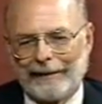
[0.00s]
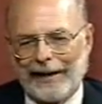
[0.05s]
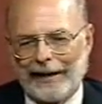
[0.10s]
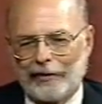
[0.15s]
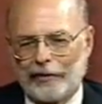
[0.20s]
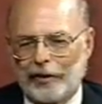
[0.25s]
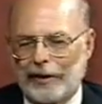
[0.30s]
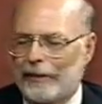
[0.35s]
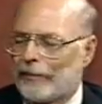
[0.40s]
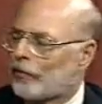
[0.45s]

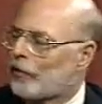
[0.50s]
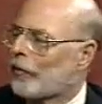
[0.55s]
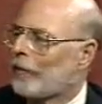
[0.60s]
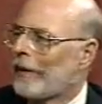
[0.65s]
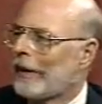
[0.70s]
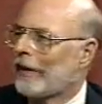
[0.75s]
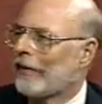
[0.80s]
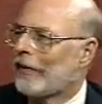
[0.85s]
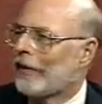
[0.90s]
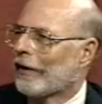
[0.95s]
That seems to
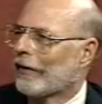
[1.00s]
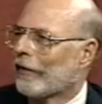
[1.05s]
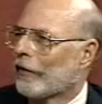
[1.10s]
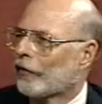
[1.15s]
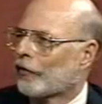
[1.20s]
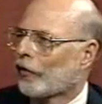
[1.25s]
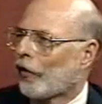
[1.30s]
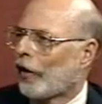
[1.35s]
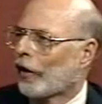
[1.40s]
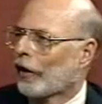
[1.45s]
be the
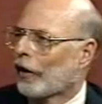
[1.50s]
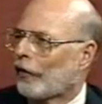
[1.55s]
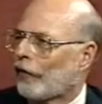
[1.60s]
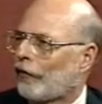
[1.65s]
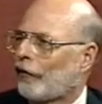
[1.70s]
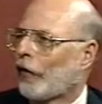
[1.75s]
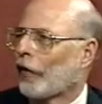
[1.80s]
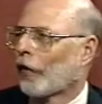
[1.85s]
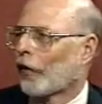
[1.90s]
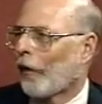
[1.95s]

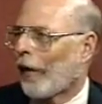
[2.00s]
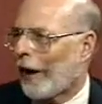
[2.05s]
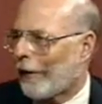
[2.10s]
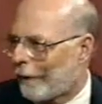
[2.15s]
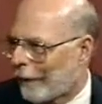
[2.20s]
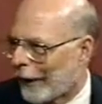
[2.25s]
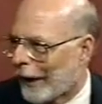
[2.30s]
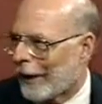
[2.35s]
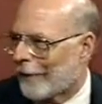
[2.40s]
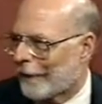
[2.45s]
strongest
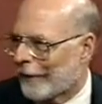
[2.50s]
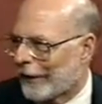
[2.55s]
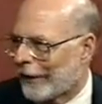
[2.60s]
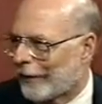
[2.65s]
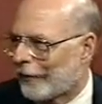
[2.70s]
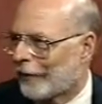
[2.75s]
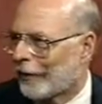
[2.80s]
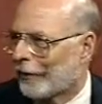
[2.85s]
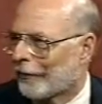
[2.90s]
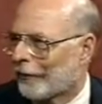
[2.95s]
photographic
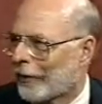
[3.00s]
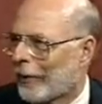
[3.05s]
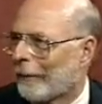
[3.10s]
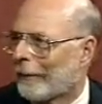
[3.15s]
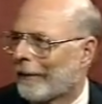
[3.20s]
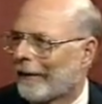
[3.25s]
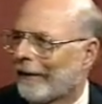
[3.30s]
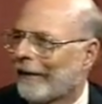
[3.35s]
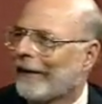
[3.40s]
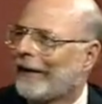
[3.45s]
evidence of
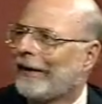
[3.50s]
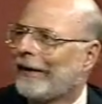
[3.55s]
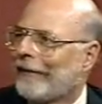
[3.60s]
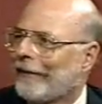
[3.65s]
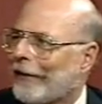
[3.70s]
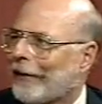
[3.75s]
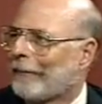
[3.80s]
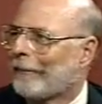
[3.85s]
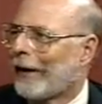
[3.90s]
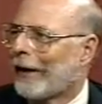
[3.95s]
something
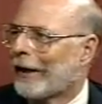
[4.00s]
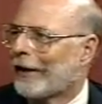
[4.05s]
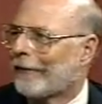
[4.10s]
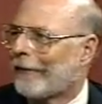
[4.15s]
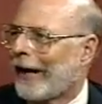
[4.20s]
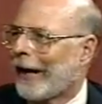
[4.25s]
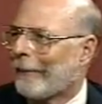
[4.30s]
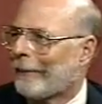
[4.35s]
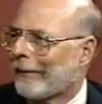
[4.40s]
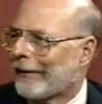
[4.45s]
that might have
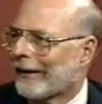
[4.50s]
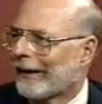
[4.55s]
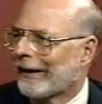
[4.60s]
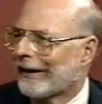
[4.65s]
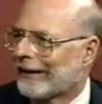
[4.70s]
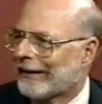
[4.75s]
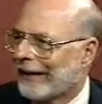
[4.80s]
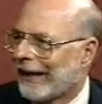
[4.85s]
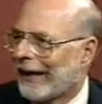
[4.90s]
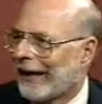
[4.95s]
happened
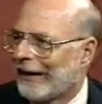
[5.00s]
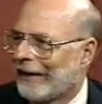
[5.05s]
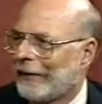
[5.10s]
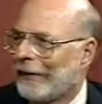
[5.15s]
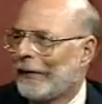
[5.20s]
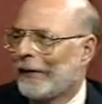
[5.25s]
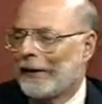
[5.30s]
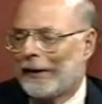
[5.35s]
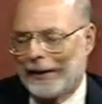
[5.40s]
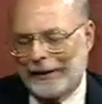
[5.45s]
like that.
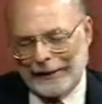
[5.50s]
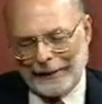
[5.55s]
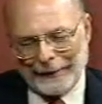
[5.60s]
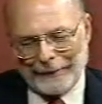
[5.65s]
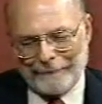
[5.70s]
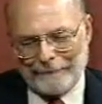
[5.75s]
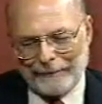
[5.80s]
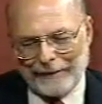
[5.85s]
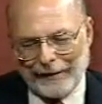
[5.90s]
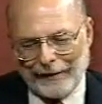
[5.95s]

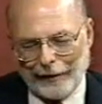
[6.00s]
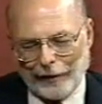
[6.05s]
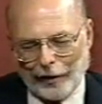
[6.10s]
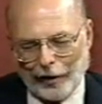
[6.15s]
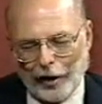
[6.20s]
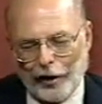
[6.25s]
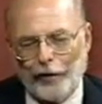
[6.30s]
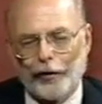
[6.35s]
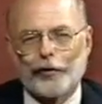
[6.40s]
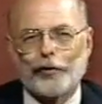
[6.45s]
There
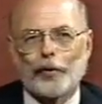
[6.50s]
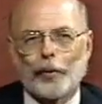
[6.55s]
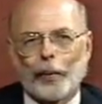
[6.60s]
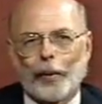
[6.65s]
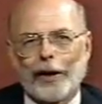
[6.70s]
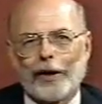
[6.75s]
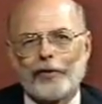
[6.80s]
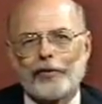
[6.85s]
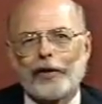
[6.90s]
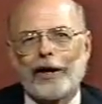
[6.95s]
are other
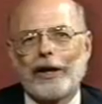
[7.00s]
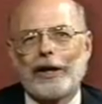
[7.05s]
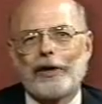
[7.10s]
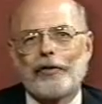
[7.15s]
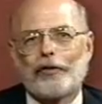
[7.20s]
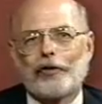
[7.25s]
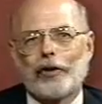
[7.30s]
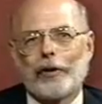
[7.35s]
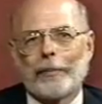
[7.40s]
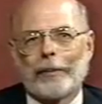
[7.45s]
stories
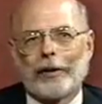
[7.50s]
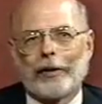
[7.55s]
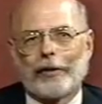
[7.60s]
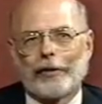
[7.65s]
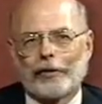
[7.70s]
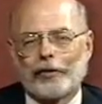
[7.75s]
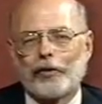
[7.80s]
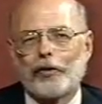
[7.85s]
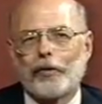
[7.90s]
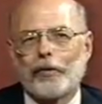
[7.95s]

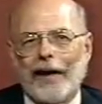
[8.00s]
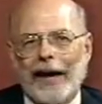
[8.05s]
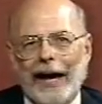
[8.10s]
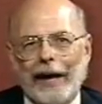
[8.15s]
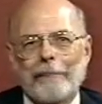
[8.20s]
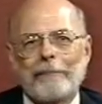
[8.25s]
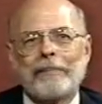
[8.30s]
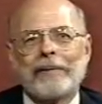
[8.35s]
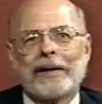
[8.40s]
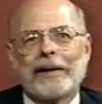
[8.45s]
similar to
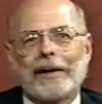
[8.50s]
that.